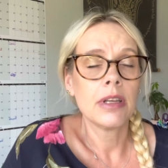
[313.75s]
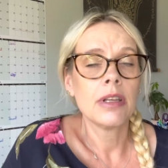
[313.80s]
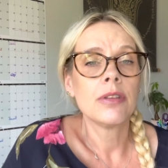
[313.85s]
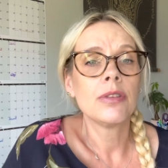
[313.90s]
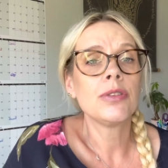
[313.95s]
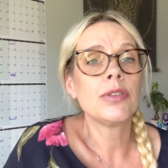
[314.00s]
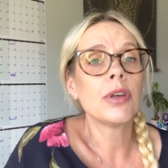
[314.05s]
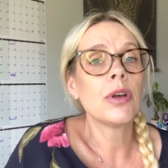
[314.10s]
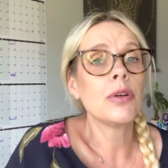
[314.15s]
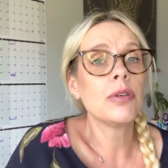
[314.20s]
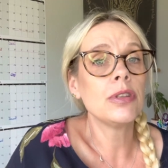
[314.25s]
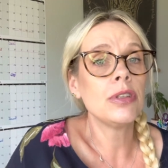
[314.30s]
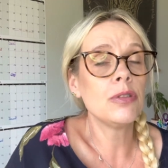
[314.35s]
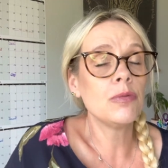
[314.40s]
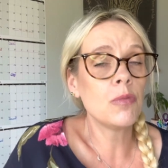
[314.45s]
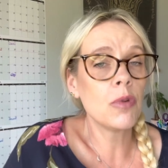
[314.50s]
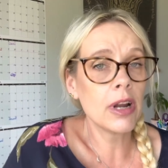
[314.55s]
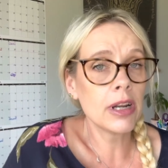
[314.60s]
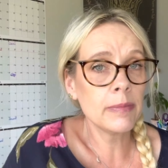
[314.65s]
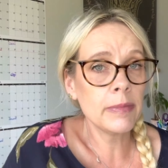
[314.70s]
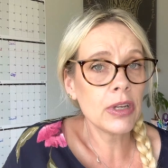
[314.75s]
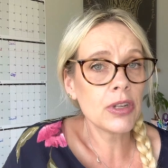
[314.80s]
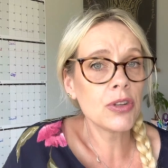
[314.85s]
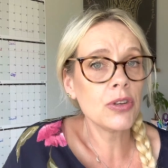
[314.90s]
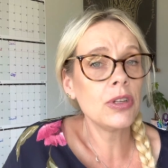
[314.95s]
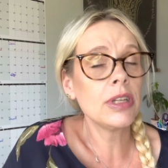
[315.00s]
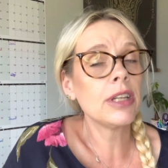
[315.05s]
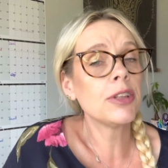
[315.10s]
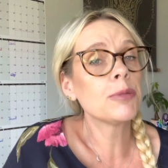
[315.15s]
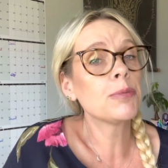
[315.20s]
So you wanna make sure
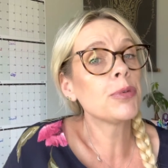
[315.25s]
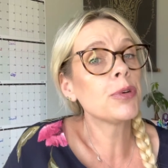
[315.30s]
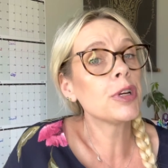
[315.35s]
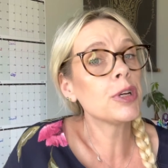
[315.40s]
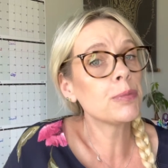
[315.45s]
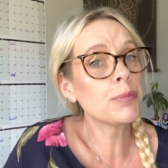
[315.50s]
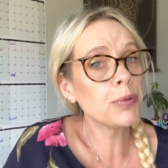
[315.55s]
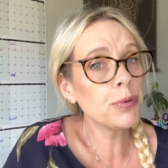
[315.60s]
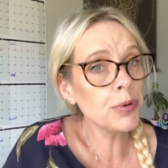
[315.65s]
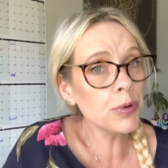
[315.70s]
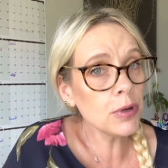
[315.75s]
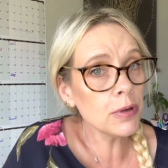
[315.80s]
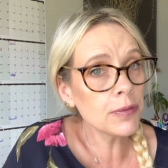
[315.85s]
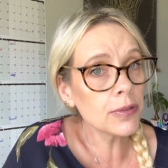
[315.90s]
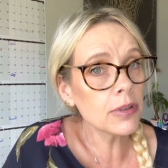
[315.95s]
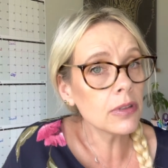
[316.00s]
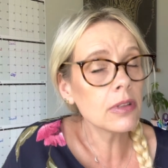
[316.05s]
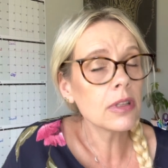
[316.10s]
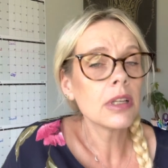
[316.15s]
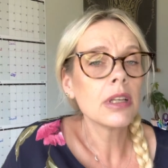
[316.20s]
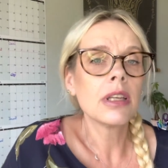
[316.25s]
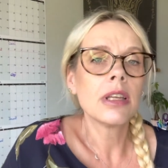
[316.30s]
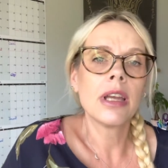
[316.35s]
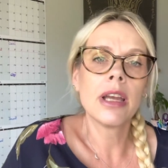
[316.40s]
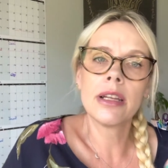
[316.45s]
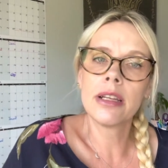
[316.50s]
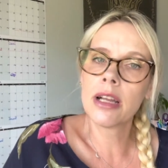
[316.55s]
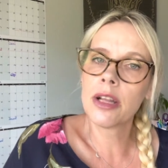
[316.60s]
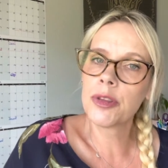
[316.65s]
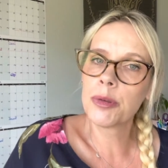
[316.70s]
you get the pre-approval
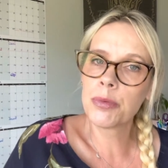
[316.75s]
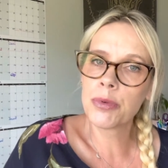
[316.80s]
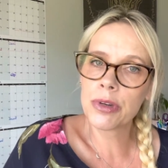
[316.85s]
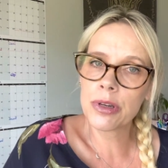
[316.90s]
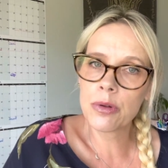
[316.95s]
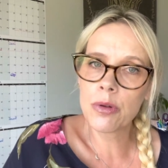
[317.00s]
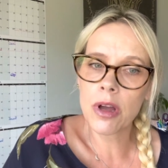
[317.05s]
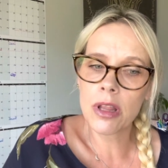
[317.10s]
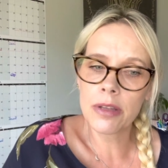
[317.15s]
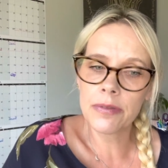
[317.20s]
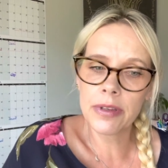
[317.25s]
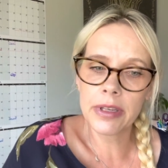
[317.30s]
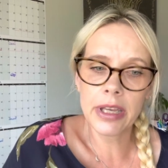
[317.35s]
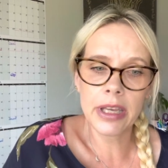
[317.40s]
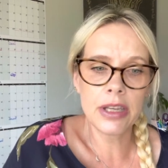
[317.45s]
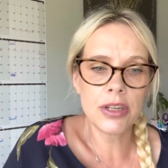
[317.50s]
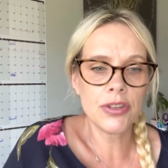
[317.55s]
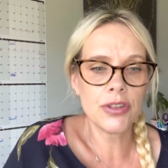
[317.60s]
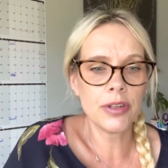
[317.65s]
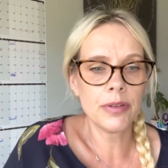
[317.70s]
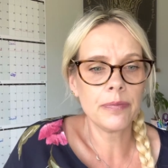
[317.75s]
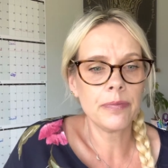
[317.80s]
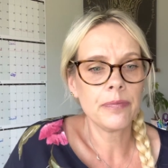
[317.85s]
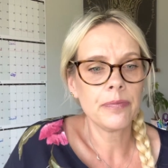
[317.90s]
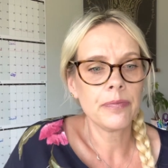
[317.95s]
and not the pre-qualification.